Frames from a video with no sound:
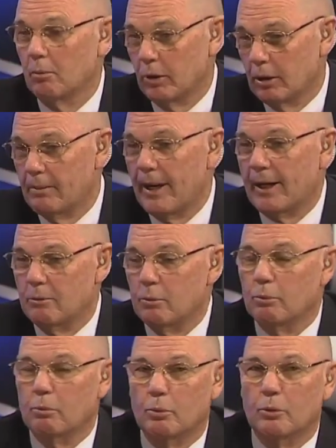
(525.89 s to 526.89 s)
We'll come back and
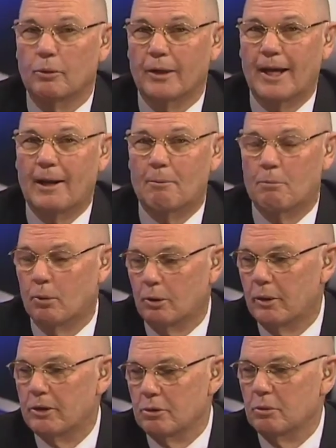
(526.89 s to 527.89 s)
we'll go
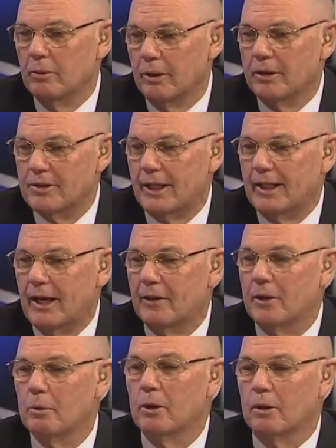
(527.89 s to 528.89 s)
into exactly how
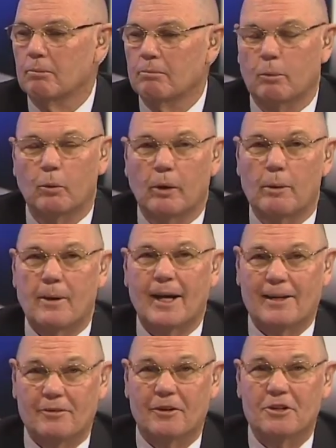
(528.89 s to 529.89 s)
they work. And we'll be right back
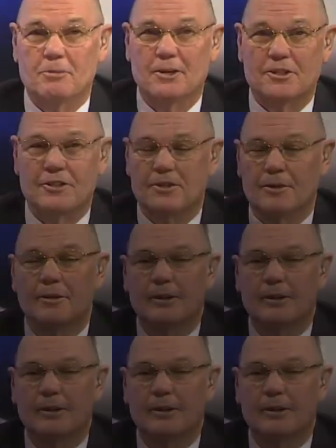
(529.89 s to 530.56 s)
after this message.